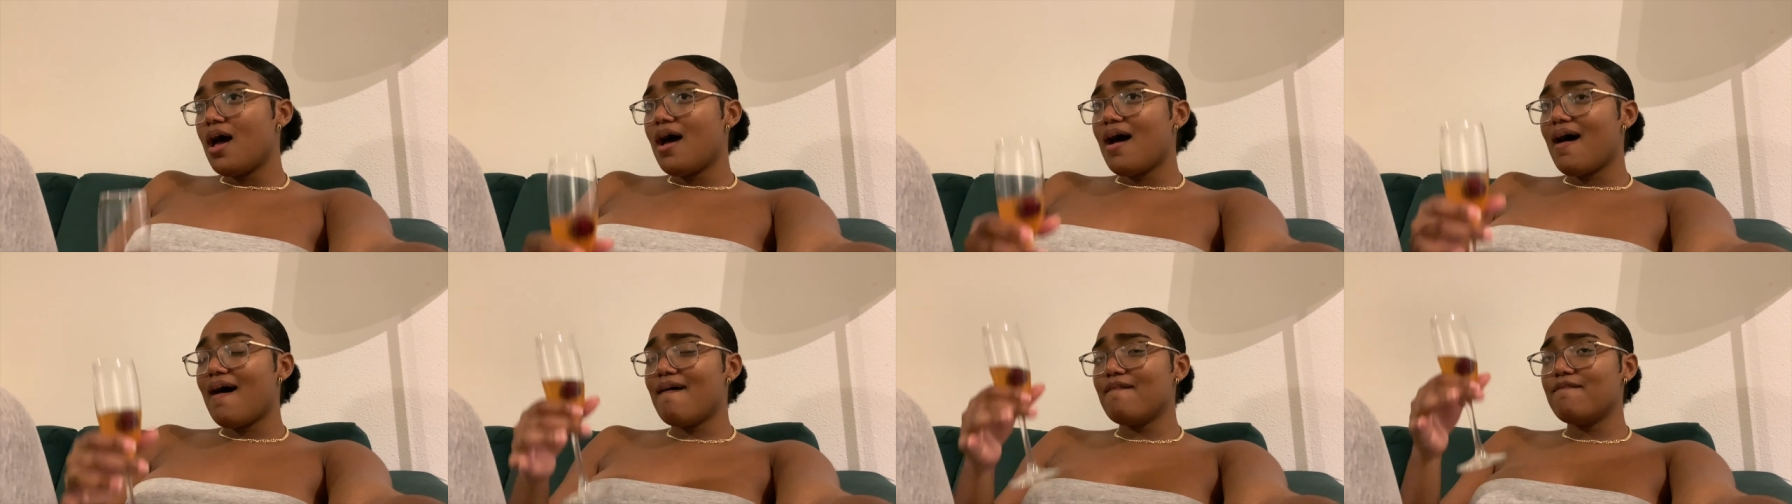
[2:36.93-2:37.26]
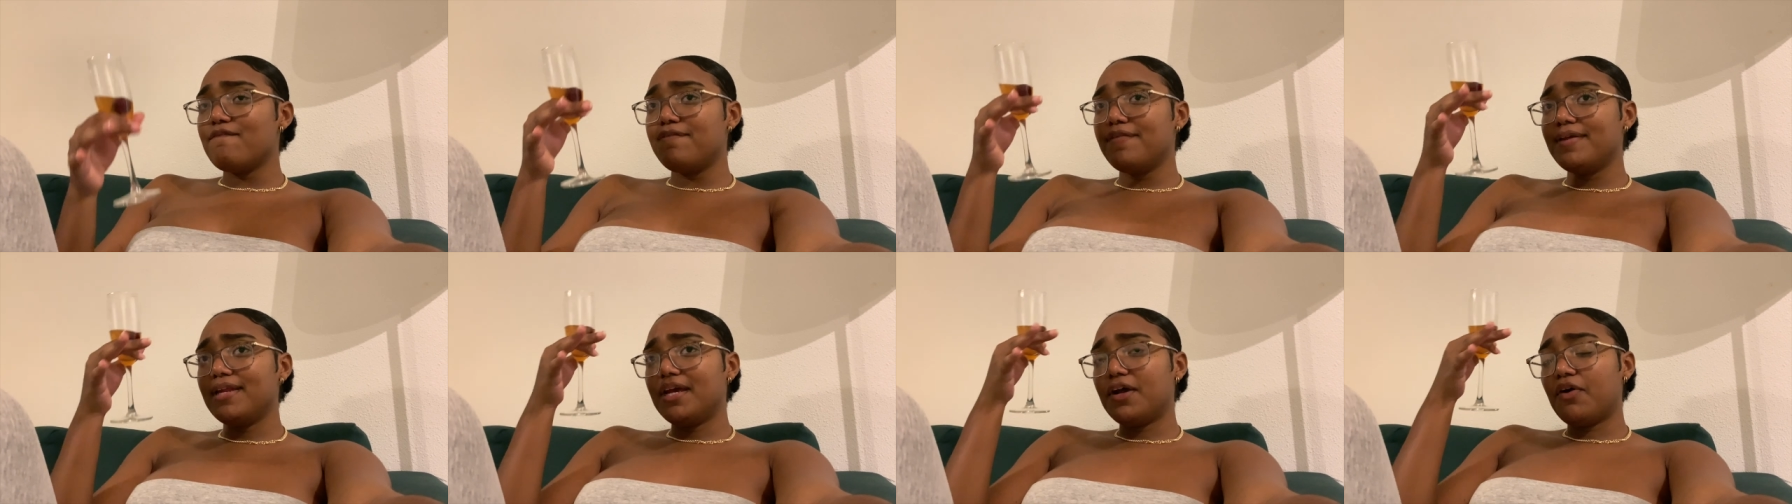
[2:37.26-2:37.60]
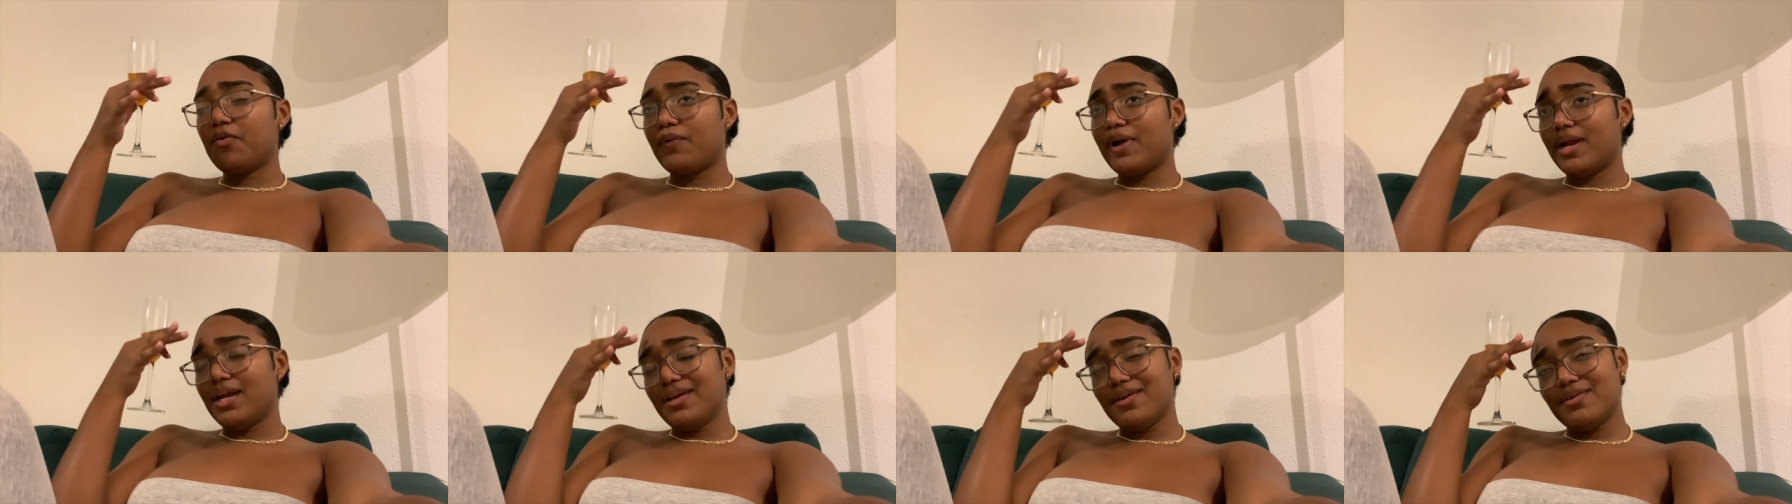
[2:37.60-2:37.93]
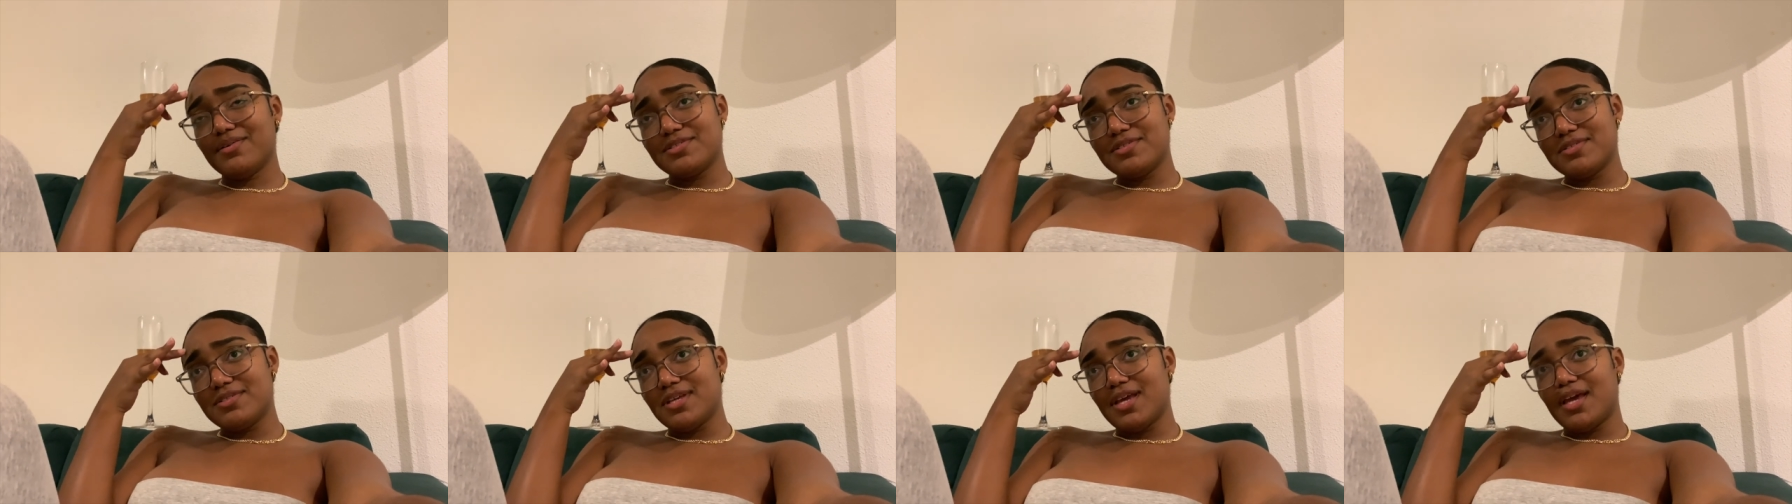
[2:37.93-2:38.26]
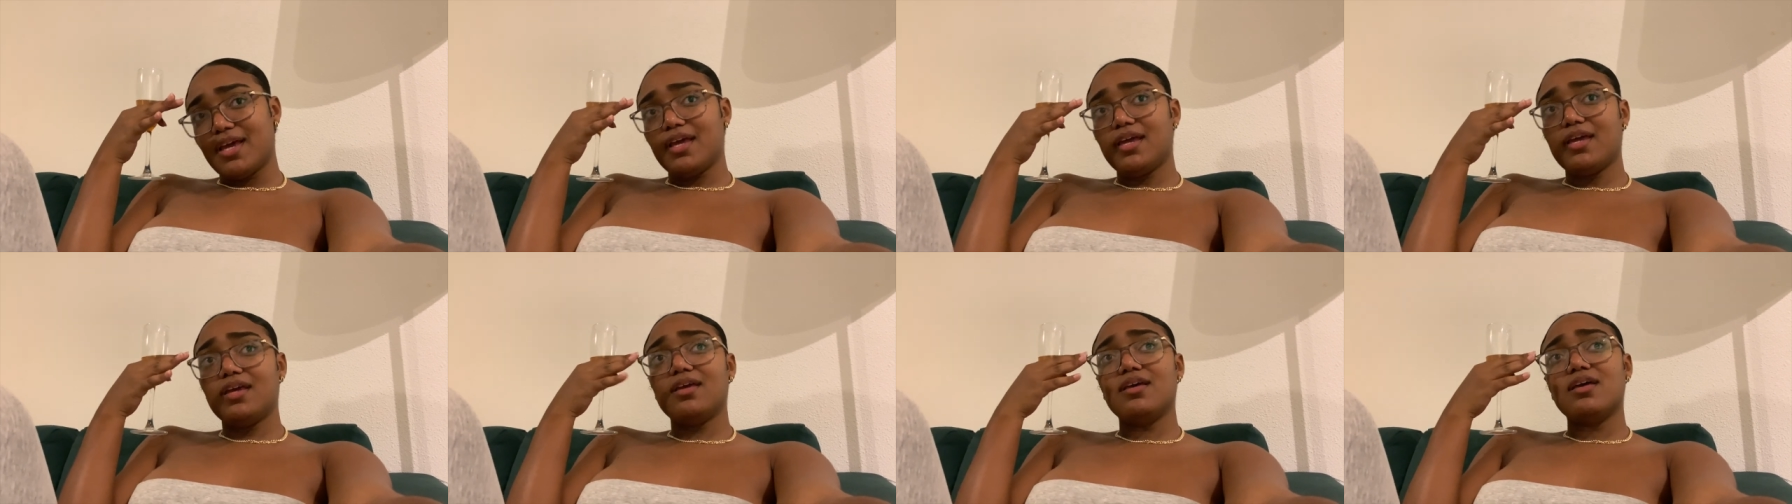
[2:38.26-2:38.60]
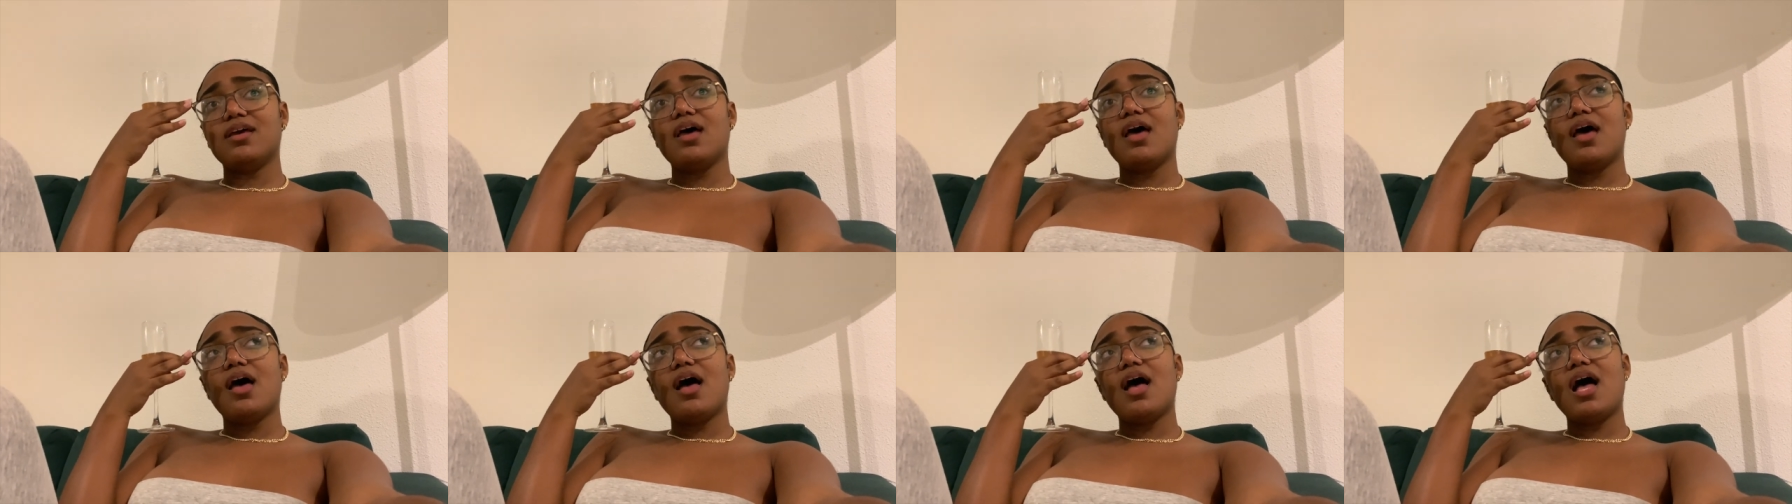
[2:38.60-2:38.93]
i'm feeling really good today
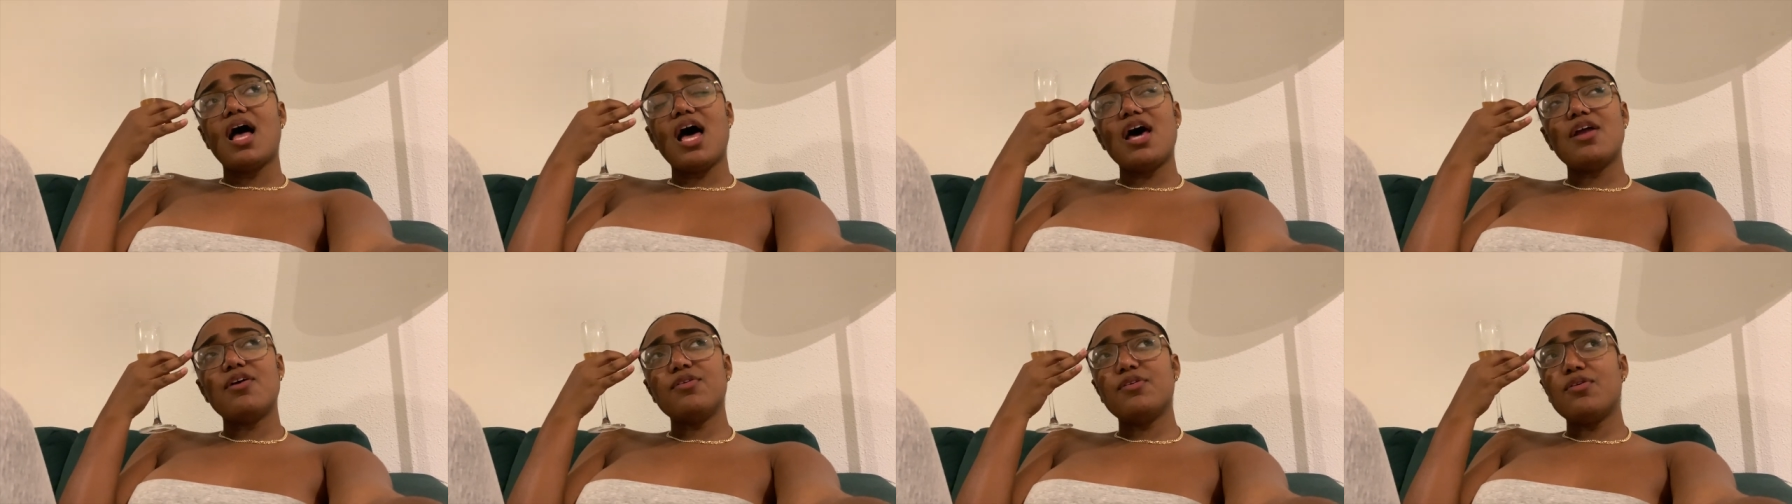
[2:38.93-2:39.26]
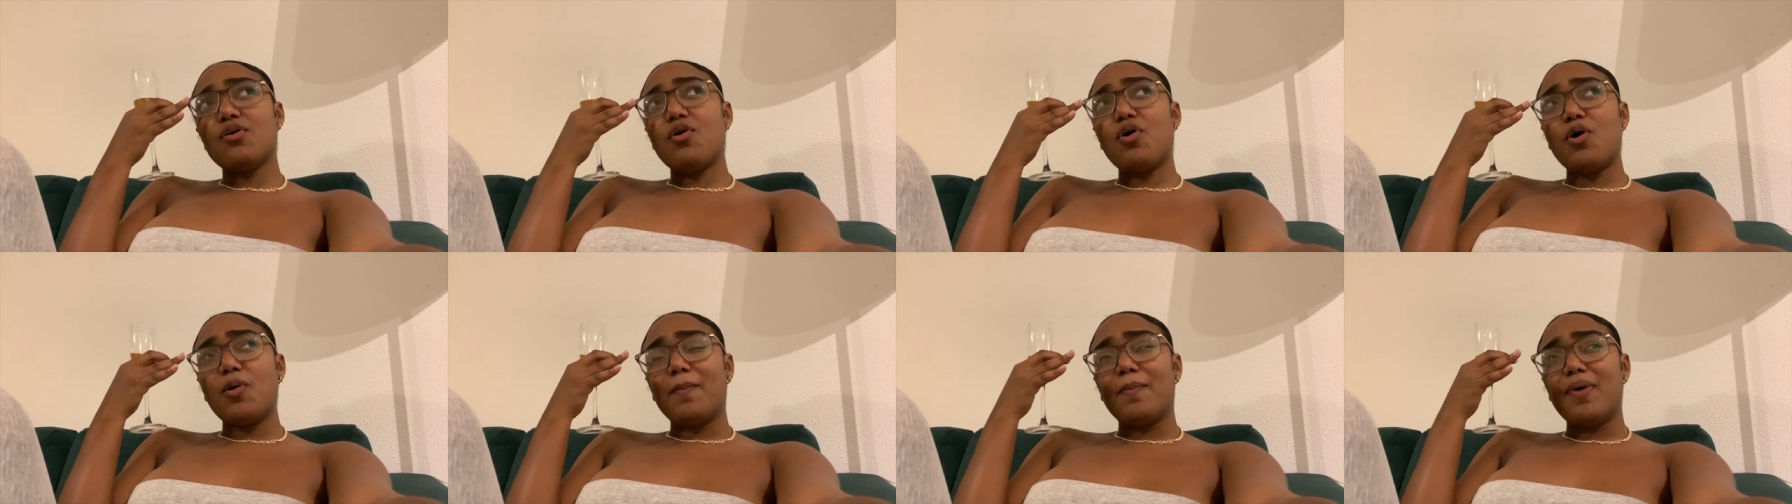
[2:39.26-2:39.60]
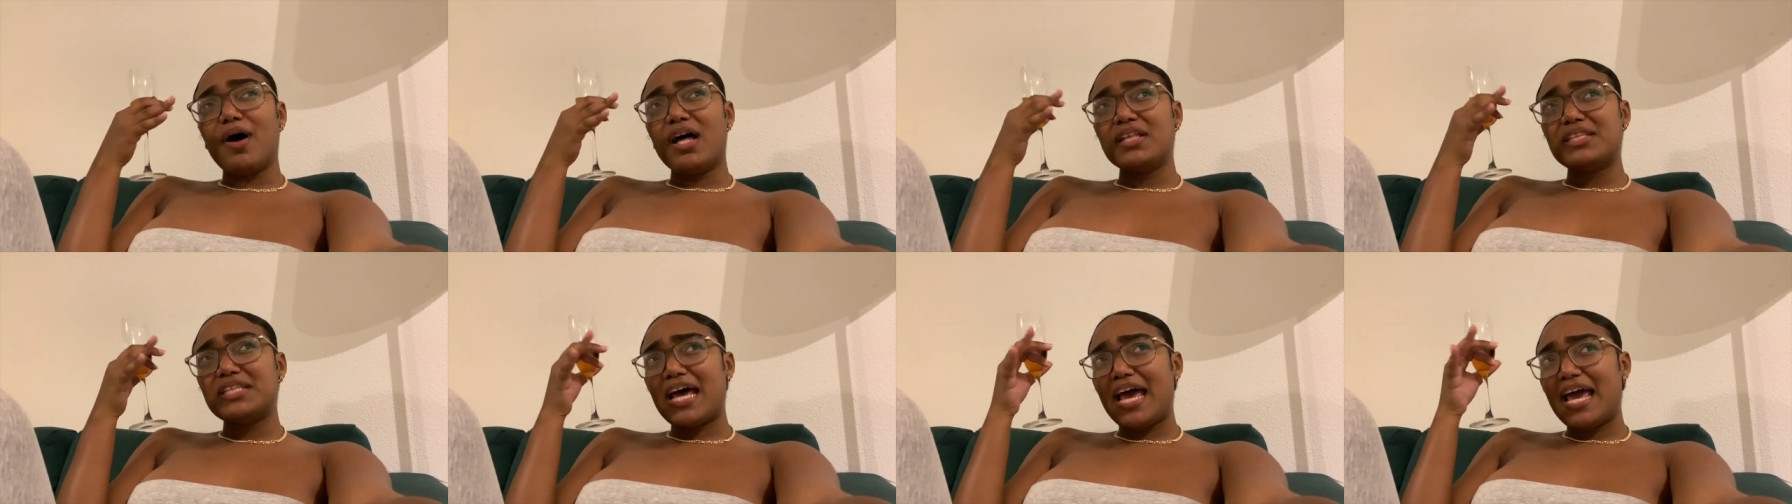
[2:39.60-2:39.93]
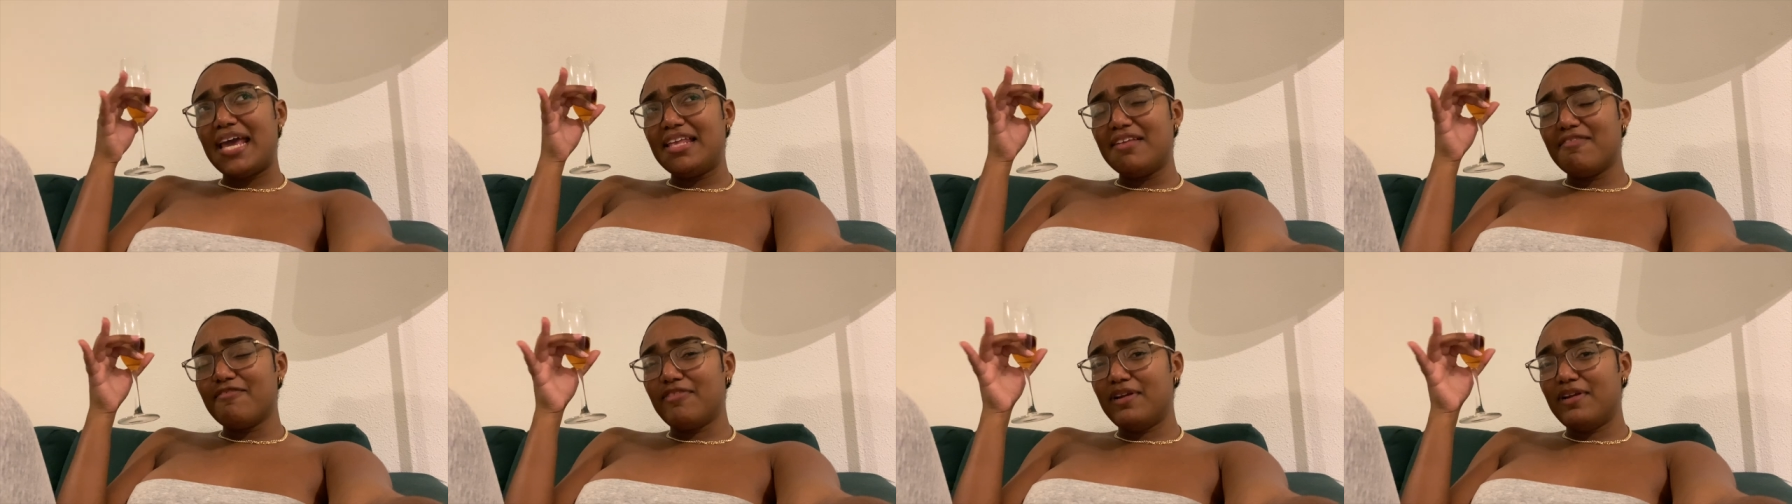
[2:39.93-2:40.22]
i don't know but i